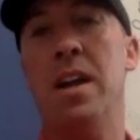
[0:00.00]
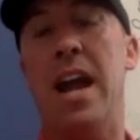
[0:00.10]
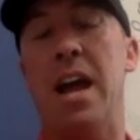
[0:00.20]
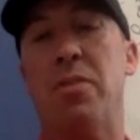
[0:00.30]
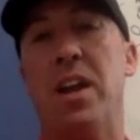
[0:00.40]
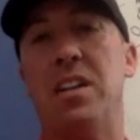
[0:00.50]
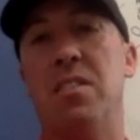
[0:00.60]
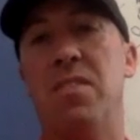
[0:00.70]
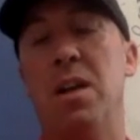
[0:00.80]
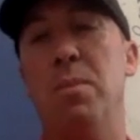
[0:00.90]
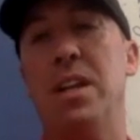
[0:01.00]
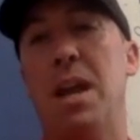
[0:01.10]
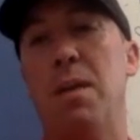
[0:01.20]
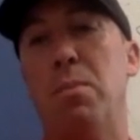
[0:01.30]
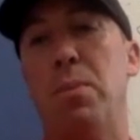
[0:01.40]
athletic development
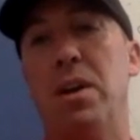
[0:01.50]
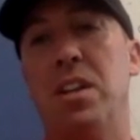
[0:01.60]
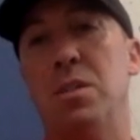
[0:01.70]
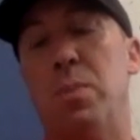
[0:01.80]
capabilities,